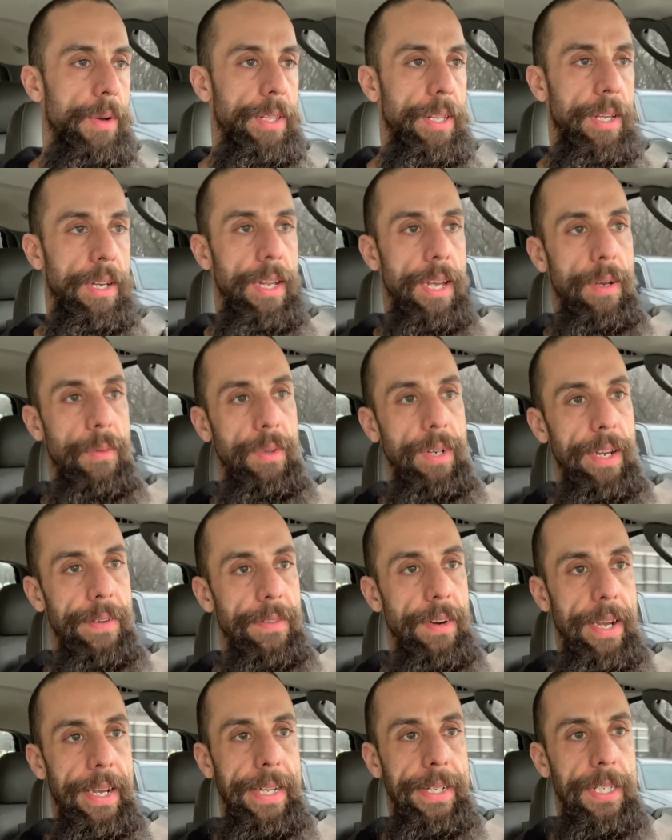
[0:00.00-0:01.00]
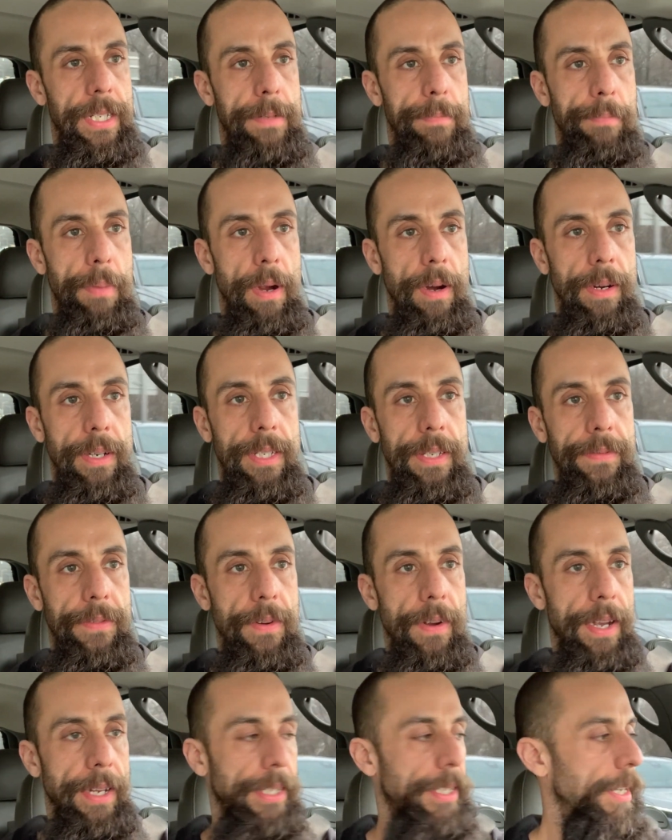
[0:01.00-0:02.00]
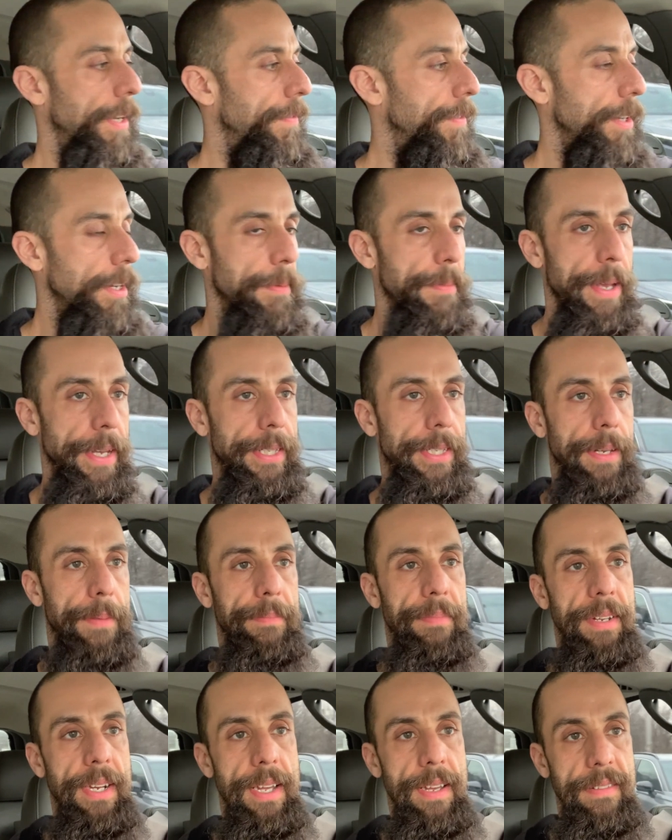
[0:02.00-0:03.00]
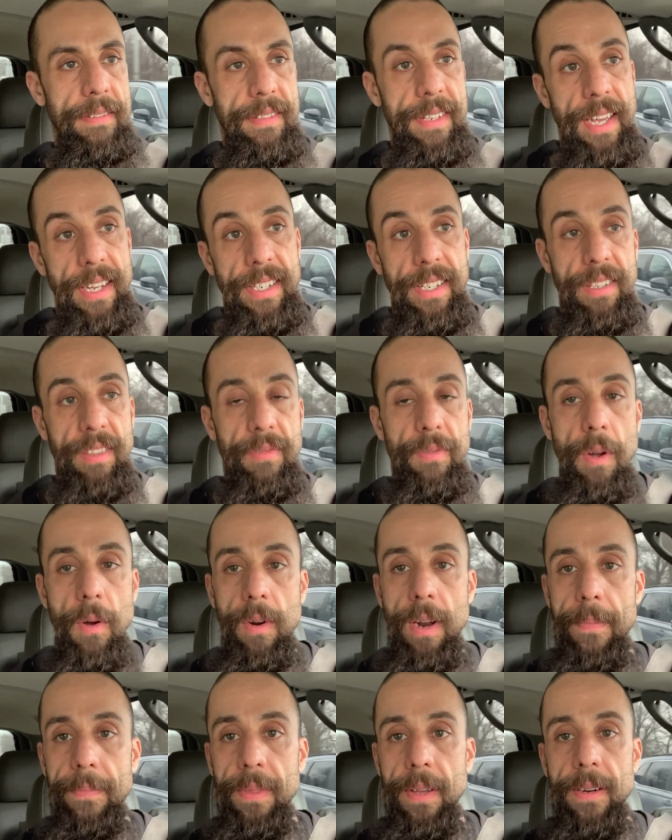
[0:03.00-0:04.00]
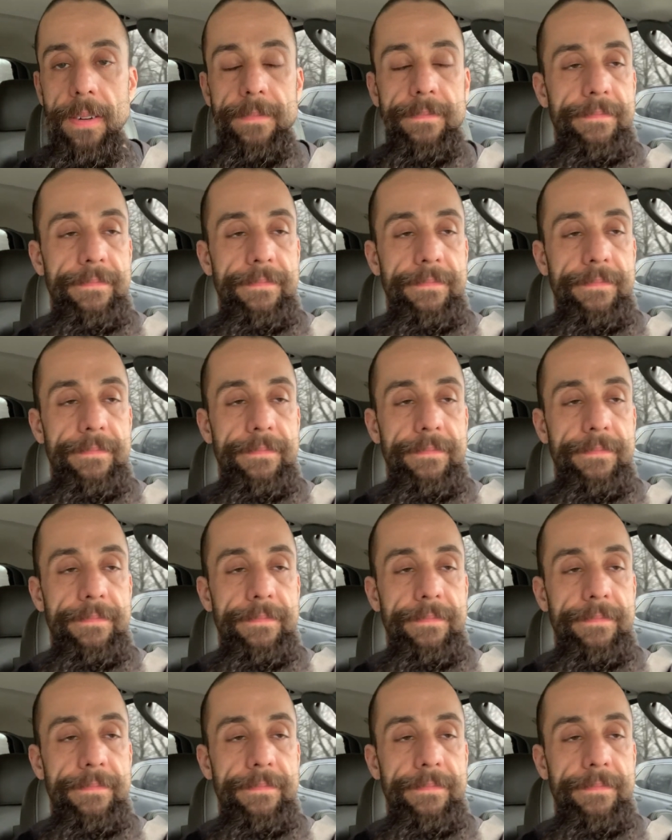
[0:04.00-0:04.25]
and then whenever I get sparks of creativity to make something else, I just throw it up there.